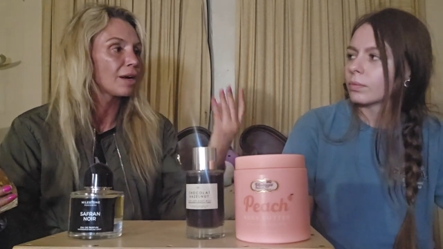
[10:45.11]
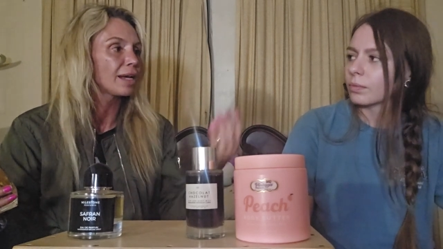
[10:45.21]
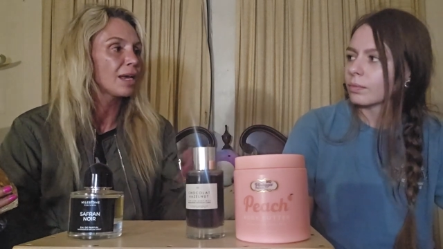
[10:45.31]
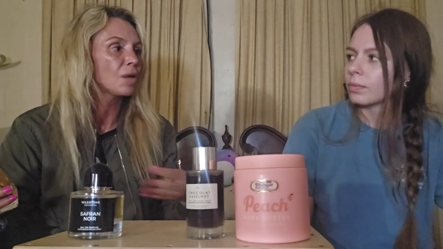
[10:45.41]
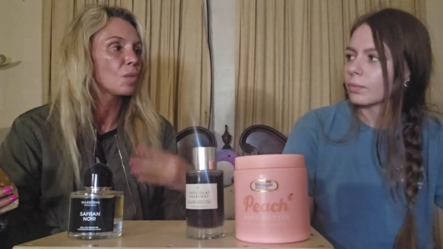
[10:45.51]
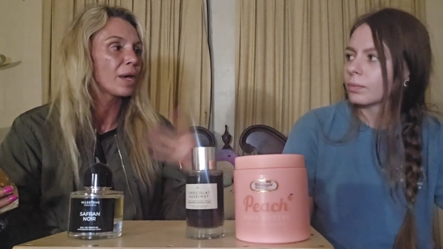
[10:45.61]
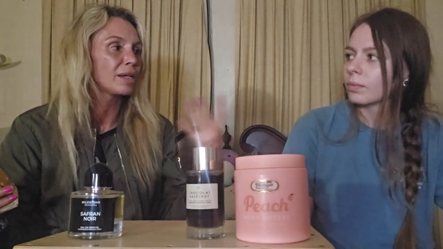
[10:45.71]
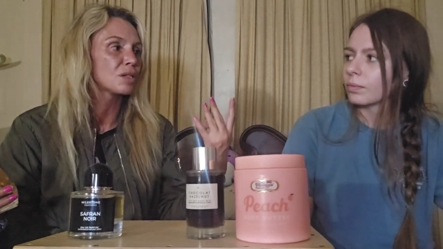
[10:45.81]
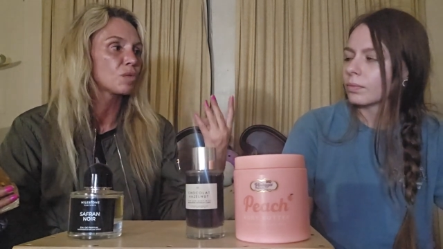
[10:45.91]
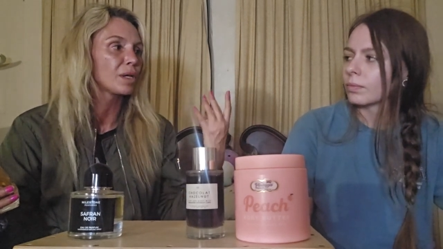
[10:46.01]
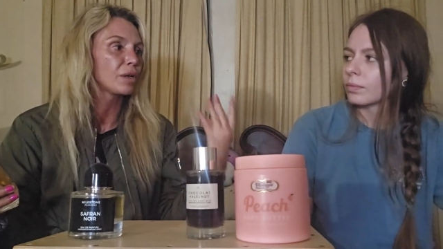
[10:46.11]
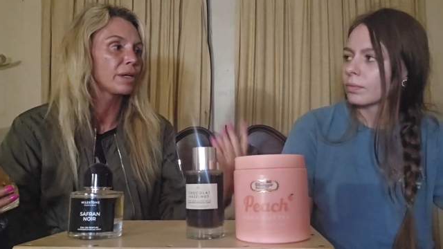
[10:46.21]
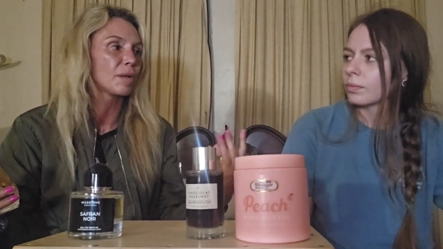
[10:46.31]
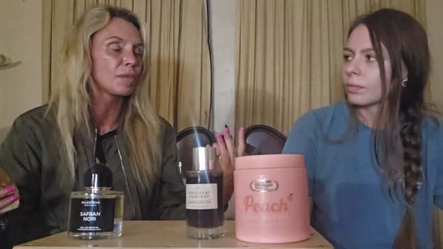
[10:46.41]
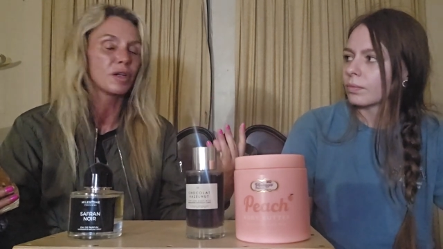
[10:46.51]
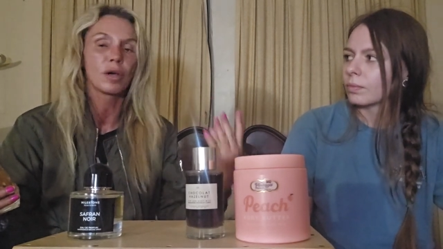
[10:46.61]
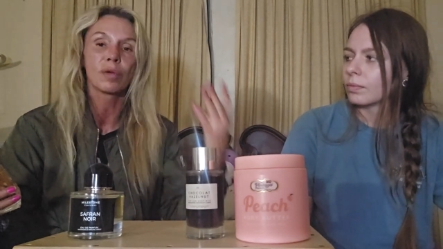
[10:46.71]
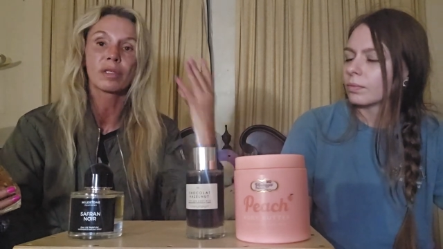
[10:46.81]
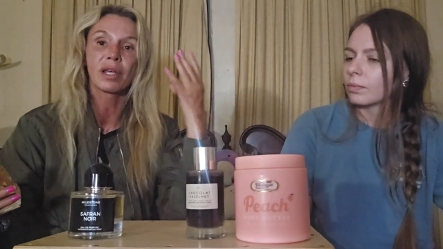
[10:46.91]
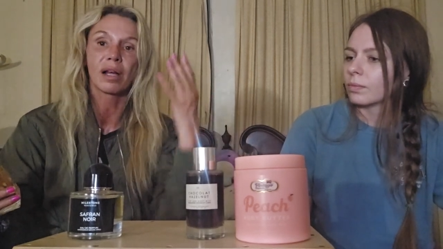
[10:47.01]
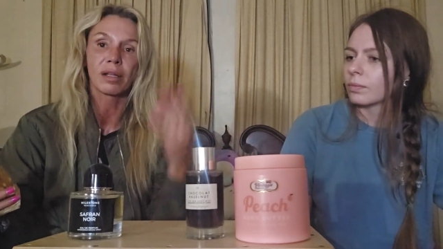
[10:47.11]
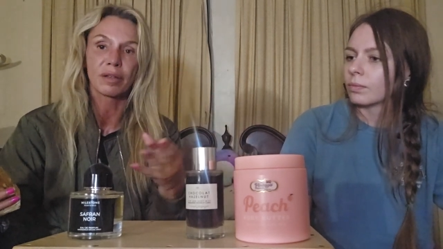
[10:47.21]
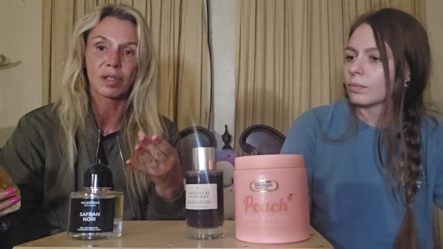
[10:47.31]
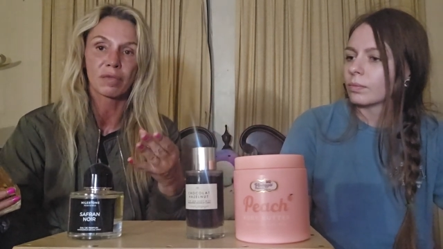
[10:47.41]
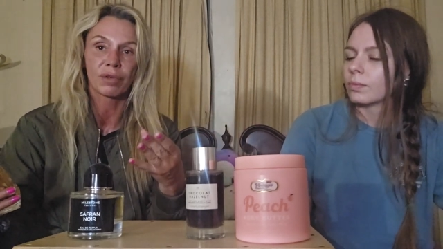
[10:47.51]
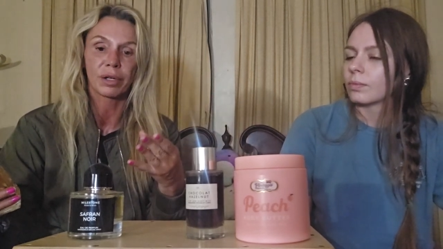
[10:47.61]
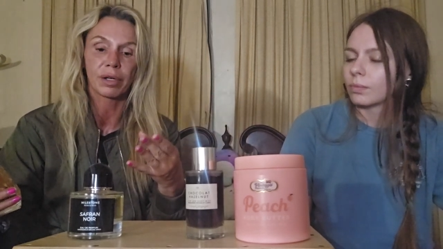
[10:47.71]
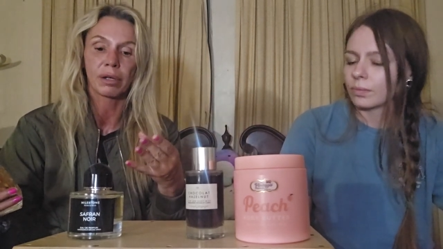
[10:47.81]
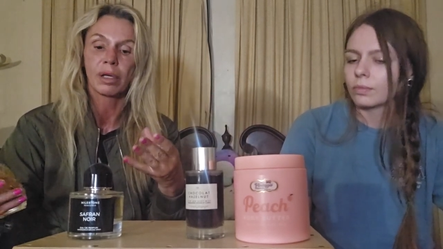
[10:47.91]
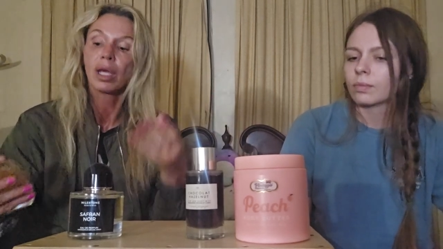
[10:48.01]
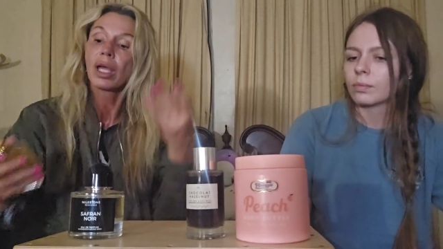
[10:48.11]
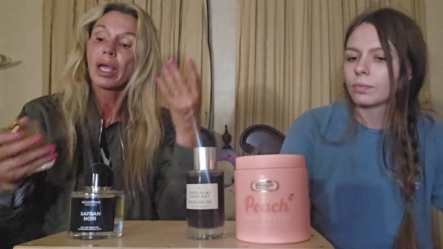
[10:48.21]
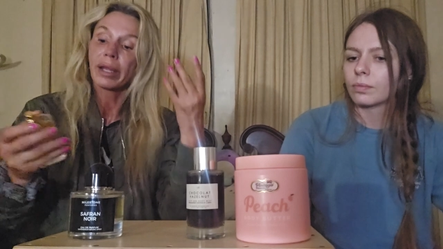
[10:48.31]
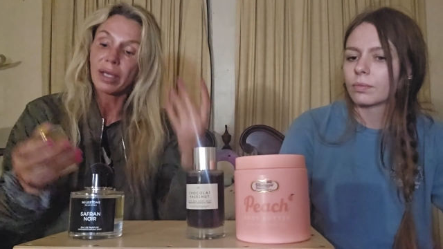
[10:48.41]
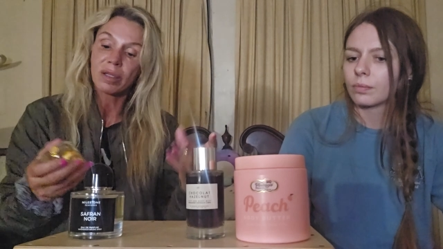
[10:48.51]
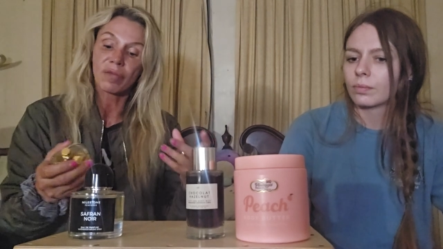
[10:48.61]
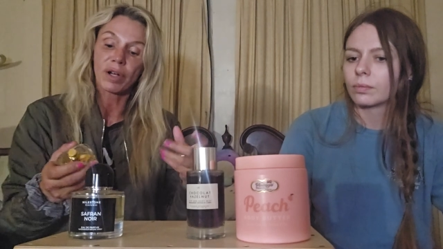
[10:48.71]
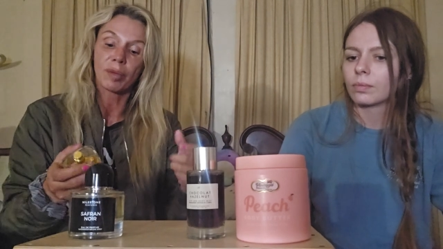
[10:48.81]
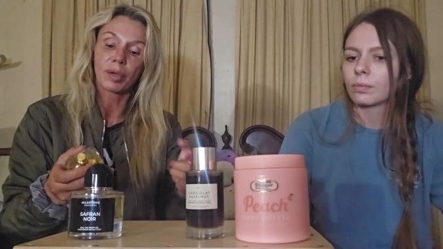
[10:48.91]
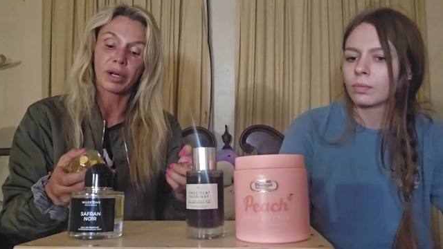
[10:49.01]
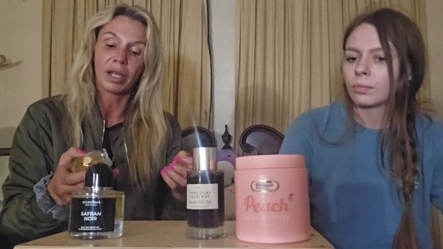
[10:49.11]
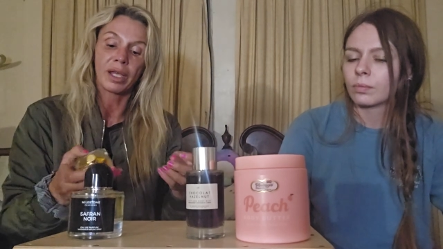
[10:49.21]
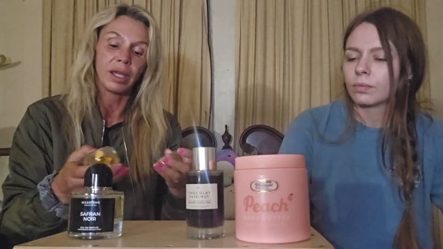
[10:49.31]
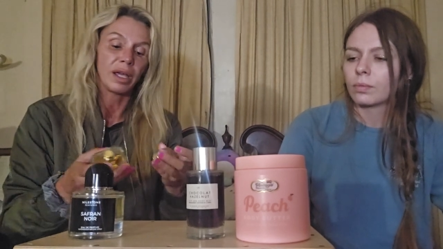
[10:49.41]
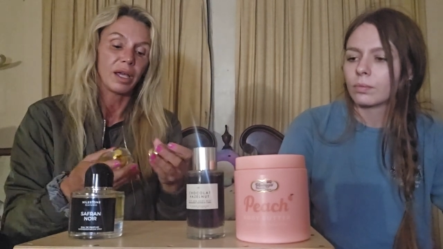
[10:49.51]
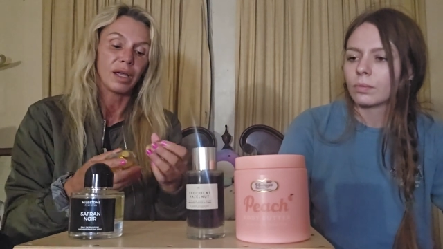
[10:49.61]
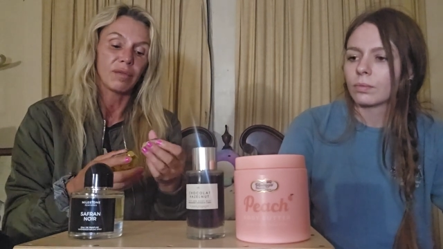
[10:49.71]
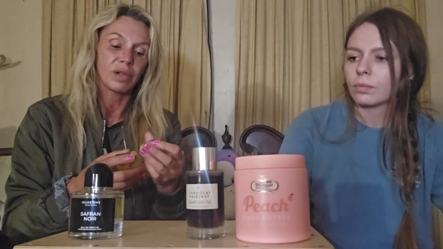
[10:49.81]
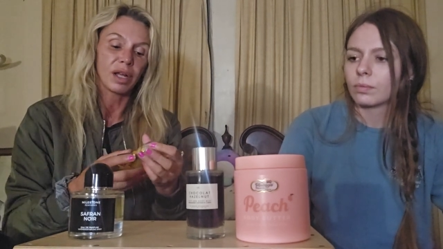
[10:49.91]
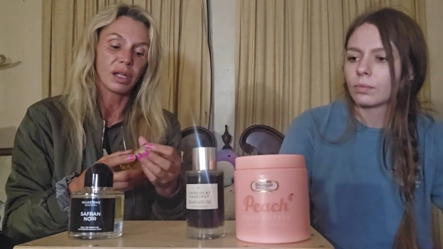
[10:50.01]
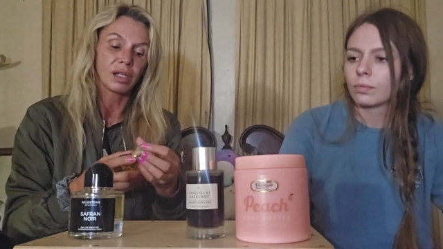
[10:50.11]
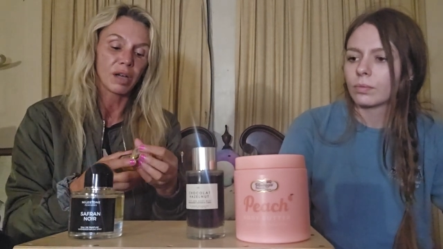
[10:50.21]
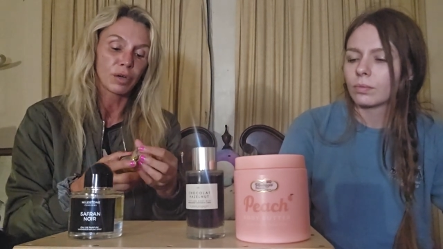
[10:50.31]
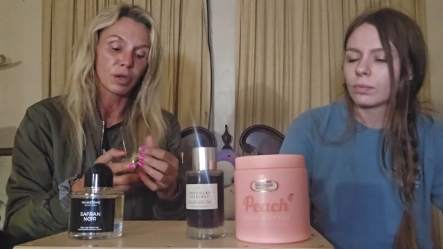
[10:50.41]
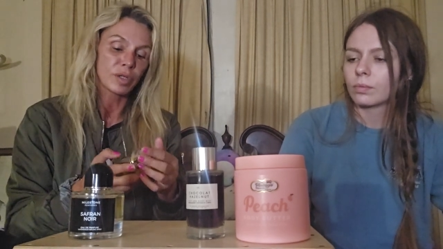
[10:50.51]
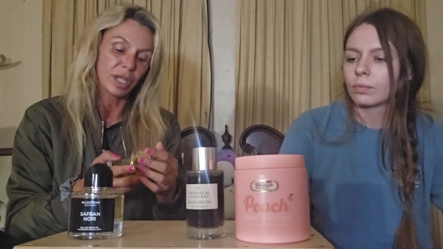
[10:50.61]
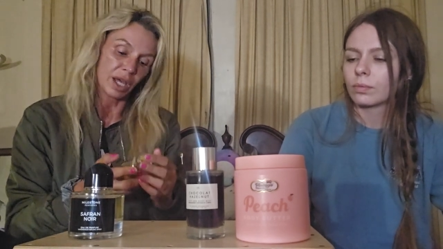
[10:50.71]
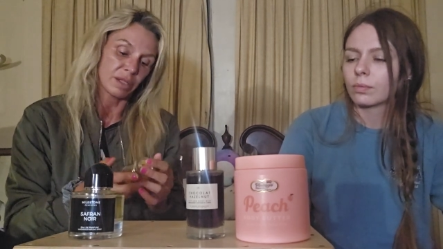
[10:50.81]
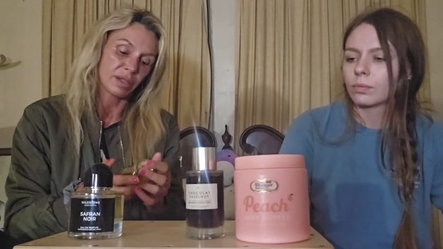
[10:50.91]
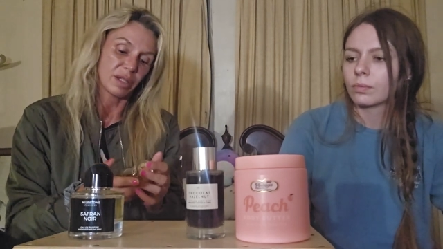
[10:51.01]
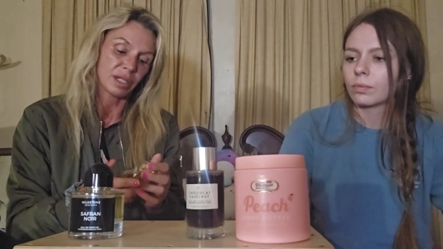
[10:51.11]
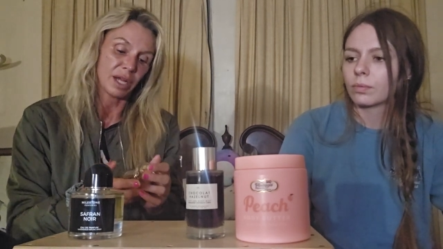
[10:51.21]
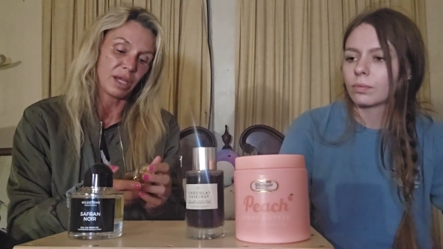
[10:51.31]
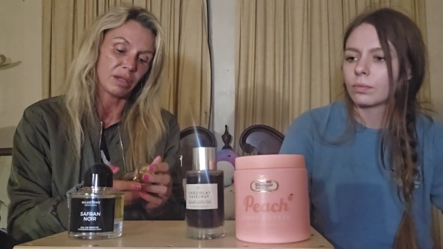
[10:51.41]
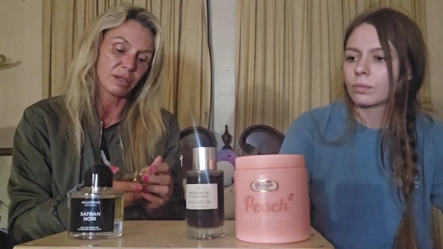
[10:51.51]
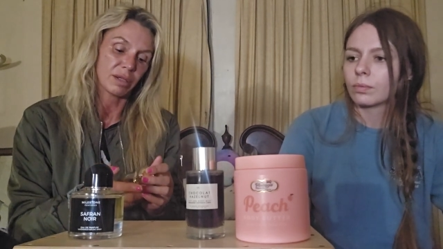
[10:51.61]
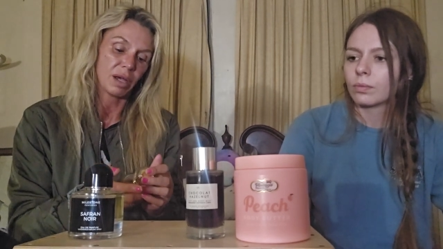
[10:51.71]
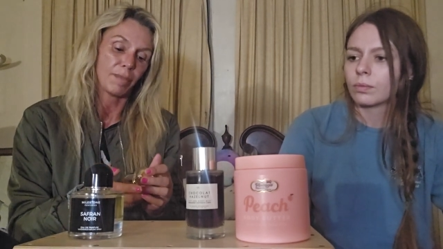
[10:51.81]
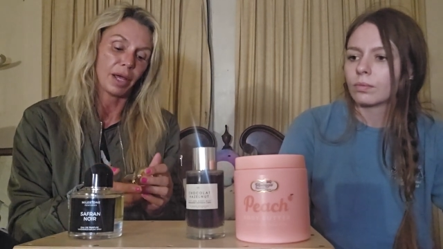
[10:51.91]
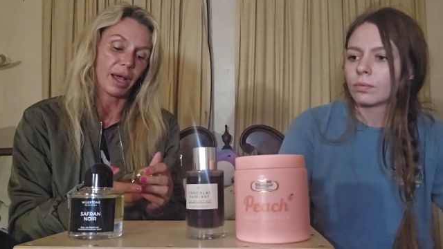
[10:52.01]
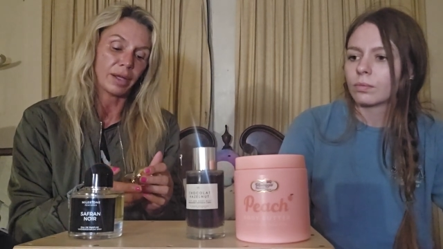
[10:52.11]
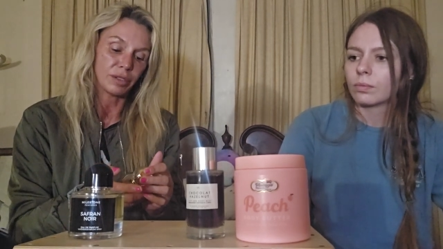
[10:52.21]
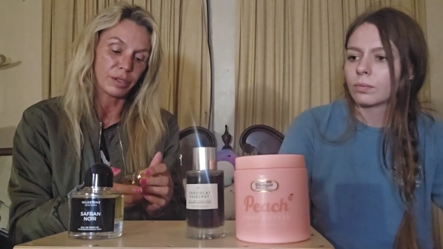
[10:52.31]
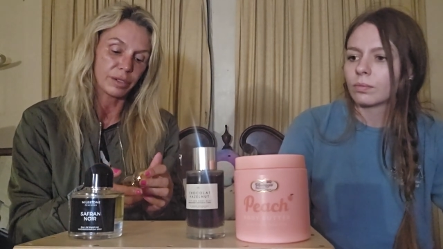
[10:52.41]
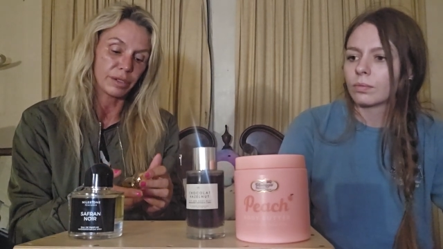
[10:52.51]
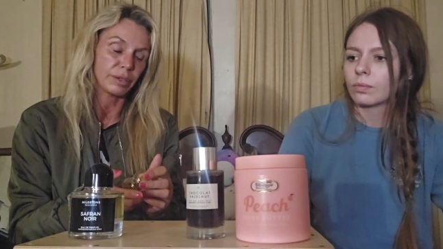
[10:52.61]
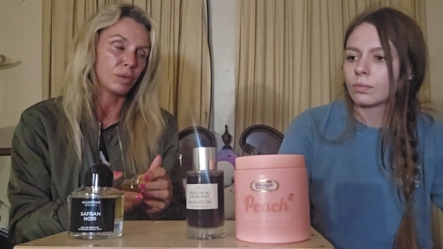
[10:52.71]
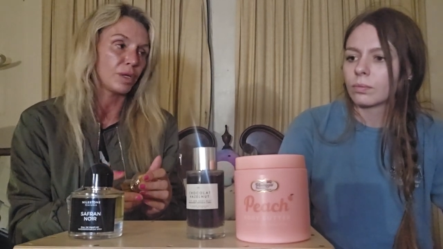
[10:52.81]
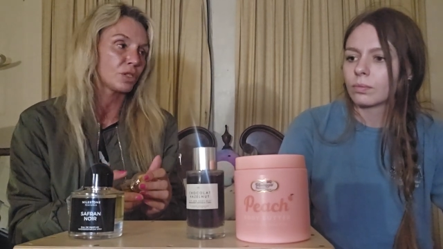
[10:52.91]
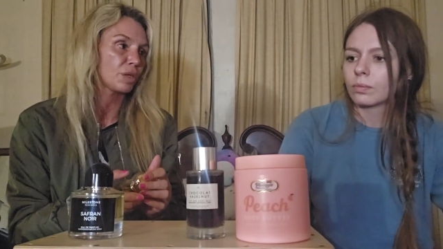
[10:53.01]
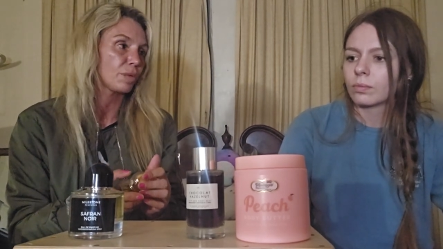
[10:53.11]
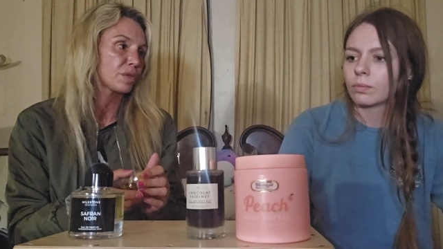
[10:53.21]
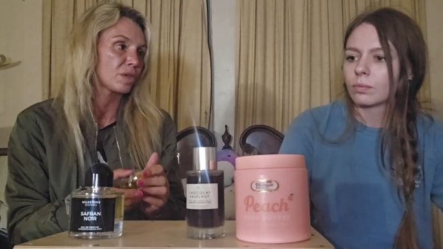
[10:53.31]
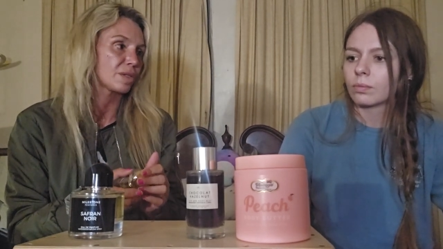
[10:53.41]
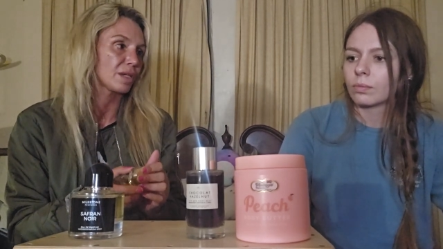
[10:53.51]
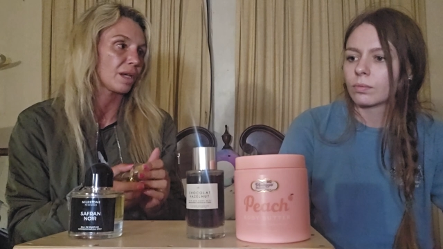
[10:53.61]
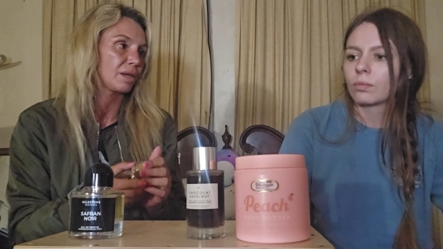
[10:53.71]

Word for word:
Speaker 1: I can't wait to relook up the notes and I'll list them for y'all. Mm. It is very pretty and vanilla lovers, yes, it's nice, but I do wish it was just like